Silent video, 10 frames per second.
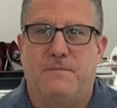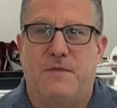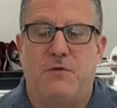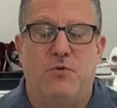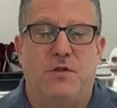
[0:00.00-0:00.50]

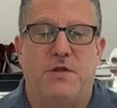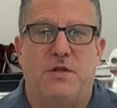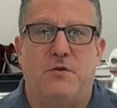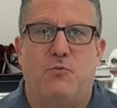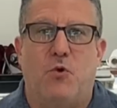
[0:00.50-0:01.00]
they really
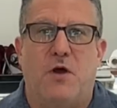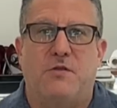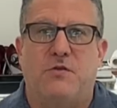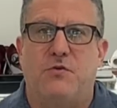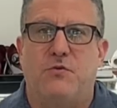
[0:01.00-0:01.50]
didn't
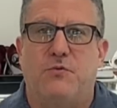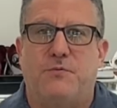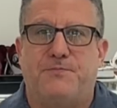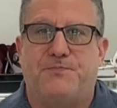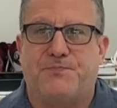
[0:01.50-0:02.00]
want
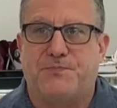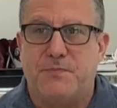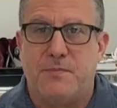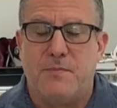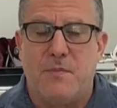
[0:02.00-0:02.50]
to,
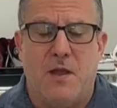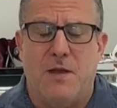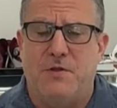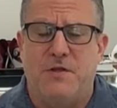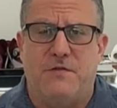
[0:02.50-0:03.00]

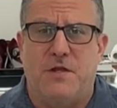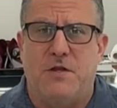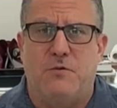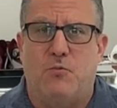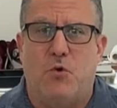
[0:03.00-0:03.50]
I believe they
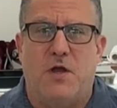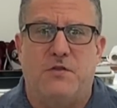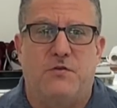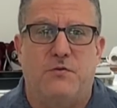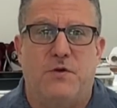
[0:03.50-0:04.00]
didn't
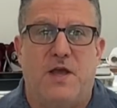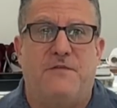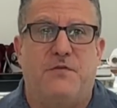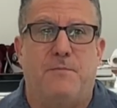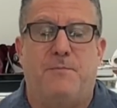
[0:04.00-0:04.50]
want to
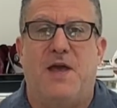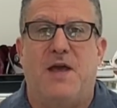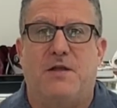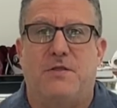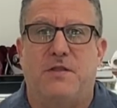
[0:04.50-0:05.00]
have to
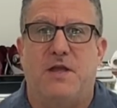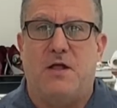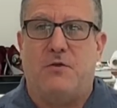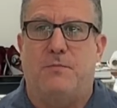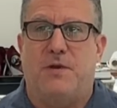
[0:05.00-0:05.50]
back the
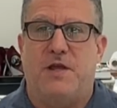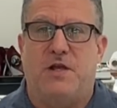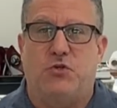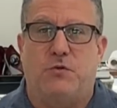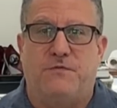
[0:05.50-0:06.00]
dollar by
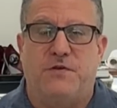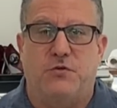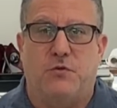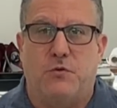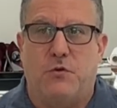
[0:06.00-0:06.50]
actual
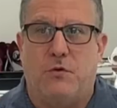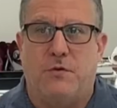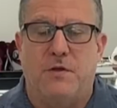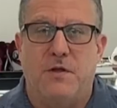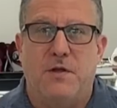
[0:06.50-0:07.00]
physical
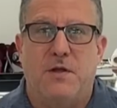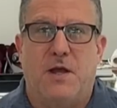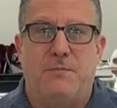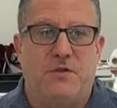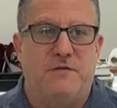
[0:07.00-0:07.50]
gold.
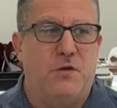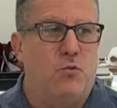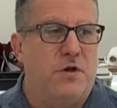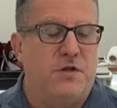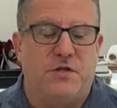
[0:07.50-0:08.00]
I believe they
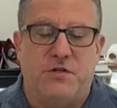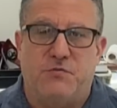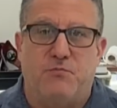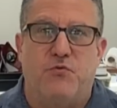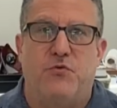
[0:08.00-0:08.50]
wanted to
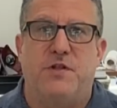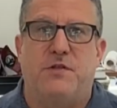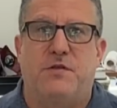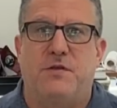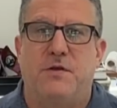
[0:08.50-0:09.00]
just
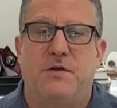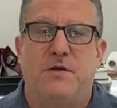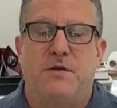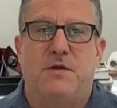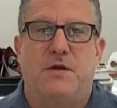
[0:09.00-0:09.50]
print
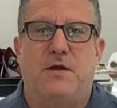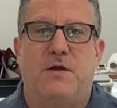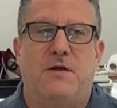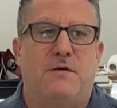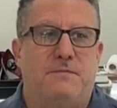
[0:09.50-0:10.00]

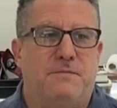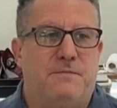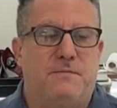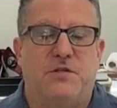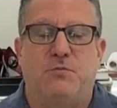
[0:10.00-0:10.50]

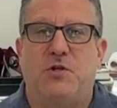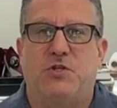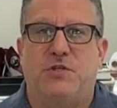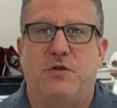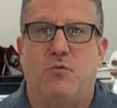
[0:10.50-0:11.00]
as
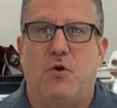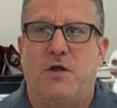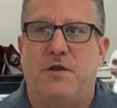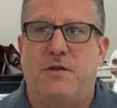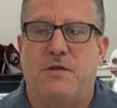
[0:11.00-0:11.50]
much as they
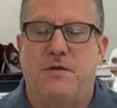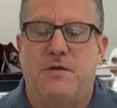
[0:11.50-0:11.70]
wanted